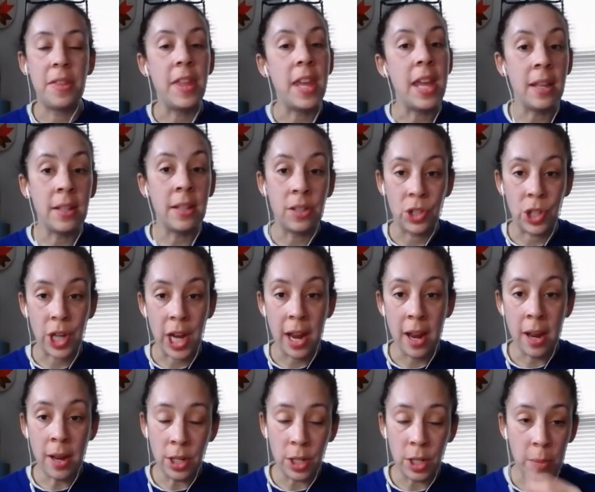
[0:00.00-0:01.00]
things
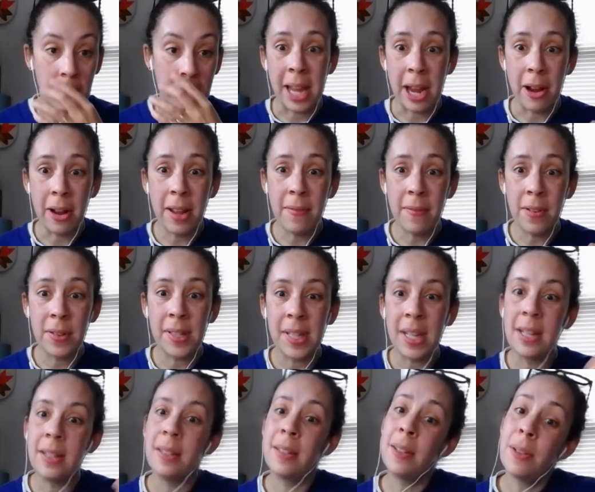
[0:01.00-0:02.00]
changed, but caregivers
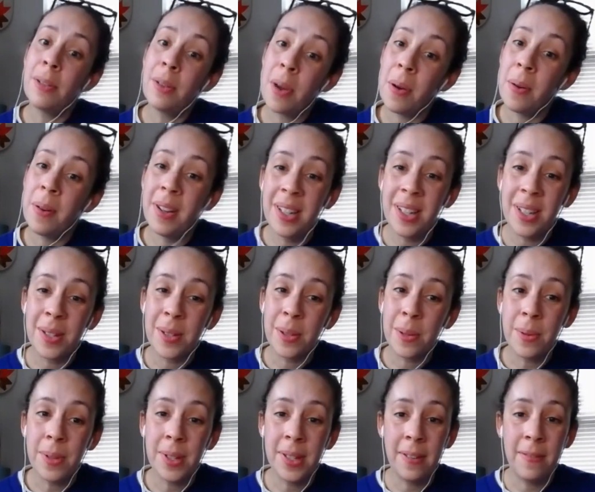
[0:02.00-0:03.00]
can still go into
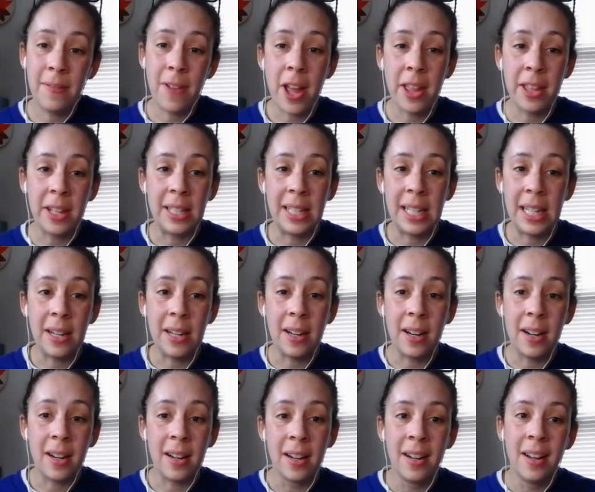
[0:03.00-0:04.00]
schools and
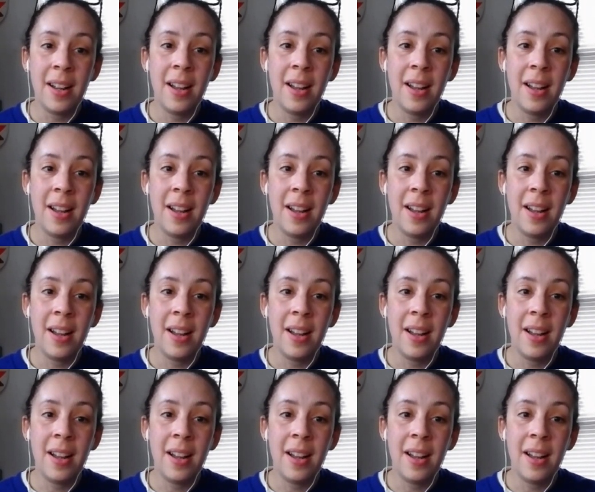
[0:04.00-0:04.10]
volunteer.